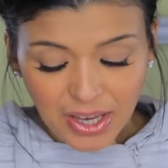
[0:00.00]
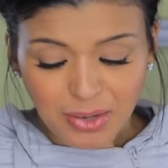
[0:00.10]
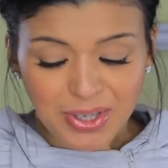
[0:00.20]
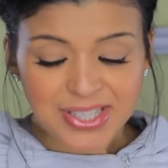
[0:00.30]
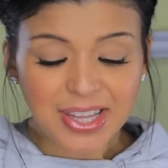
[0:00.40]

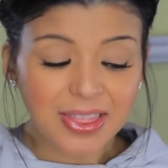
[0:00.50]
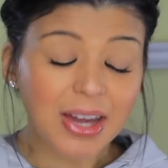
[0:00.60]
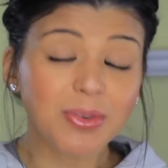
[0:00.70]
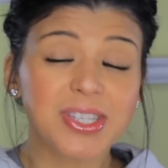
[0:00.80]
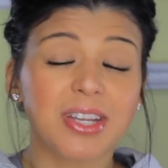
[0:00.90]
anyways,
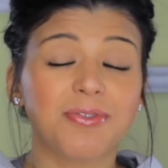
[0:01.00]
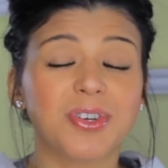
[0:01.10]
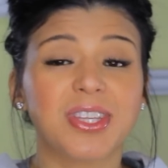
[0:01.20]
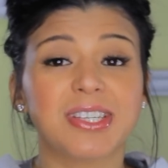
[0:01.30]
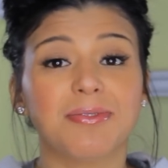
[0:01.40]
that was it
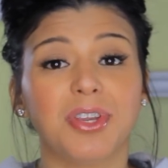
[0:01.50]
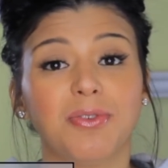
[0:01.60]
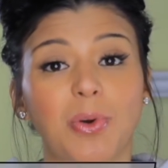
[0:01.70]
for this video.